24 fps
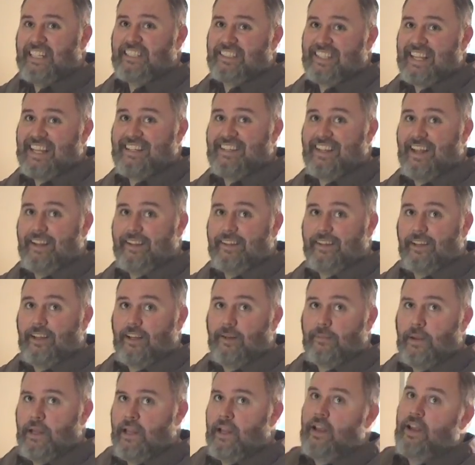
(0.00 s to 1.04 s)
they take
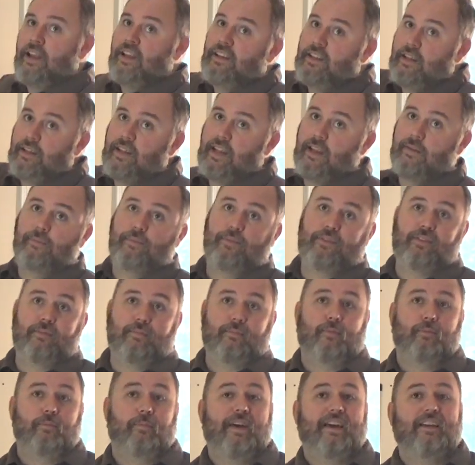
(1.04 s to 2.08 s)
up to give them
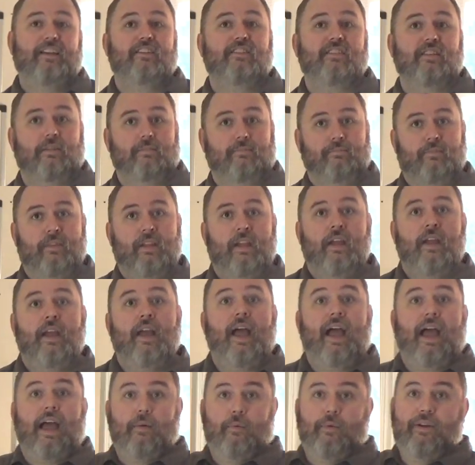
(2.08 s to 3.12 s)
some medicine,
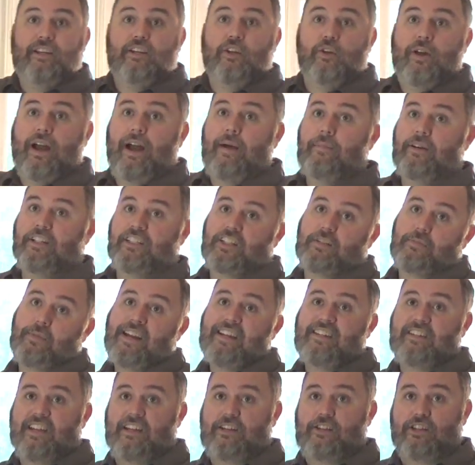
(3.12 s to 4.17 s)
and we knew how much
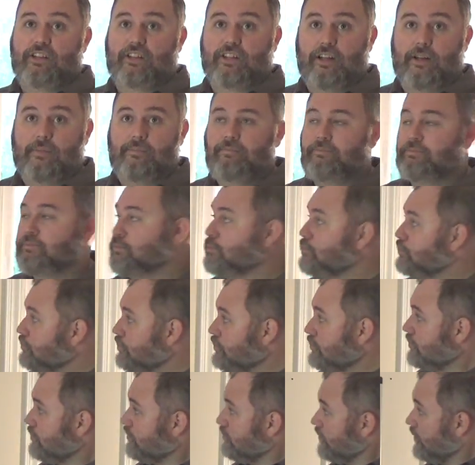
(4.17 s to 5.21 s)
space they took up.
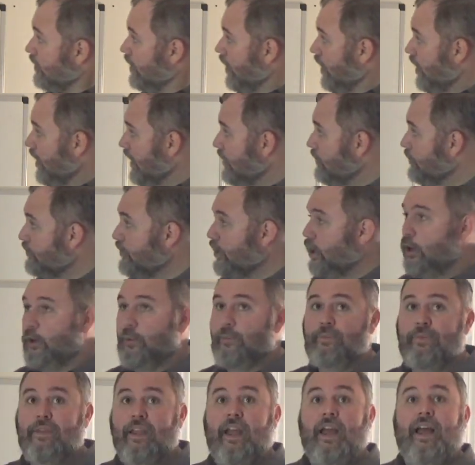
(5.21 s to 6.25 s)
All right.
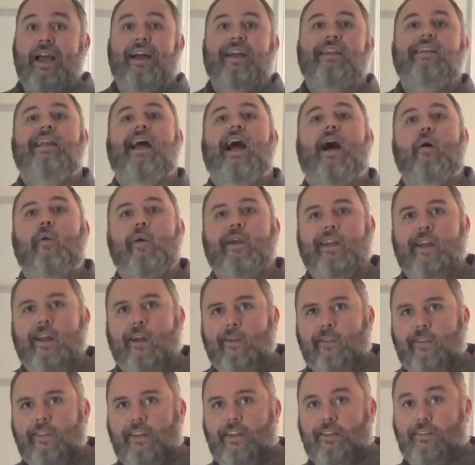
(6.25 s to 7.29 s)
So now we
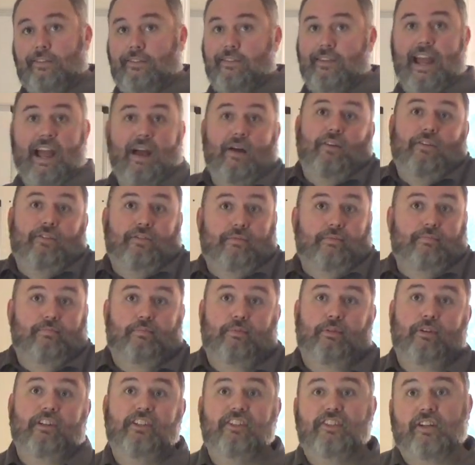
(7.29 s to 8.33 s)
know this. Now it's
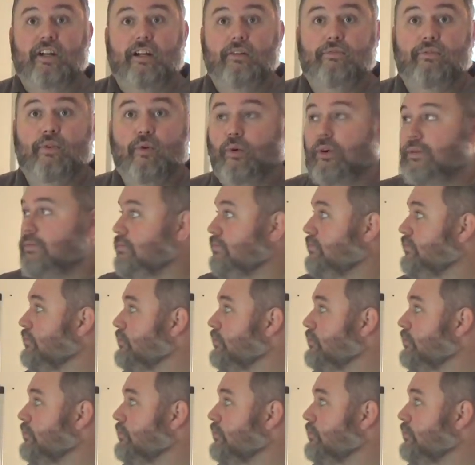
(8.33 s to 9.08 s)
pretty straightforward.